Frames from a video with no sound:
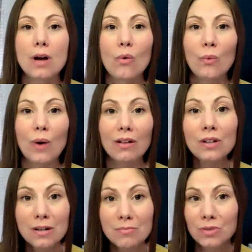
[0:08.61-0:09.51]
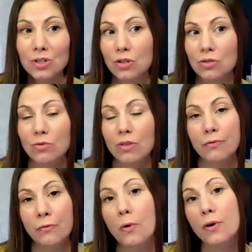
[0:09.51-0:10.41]
Welcome to the
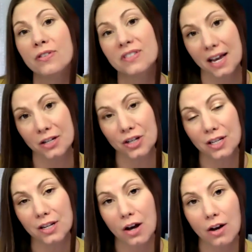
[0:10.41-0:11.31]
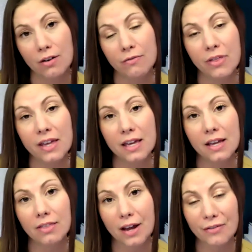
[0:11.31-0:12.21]
fourth section of the
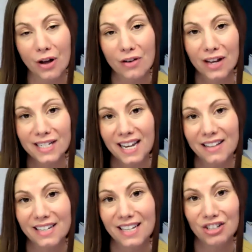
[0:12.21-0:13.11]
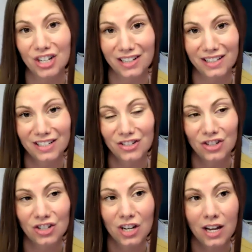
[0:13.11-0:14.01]
Lifelong Vitality
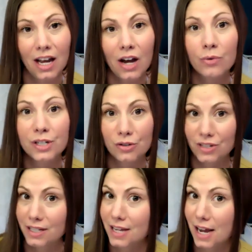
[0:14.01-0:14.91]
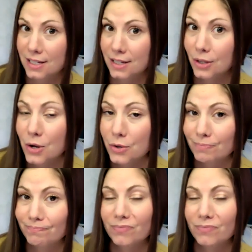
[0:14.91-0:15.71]
Challenge, Reducing Toxic Load.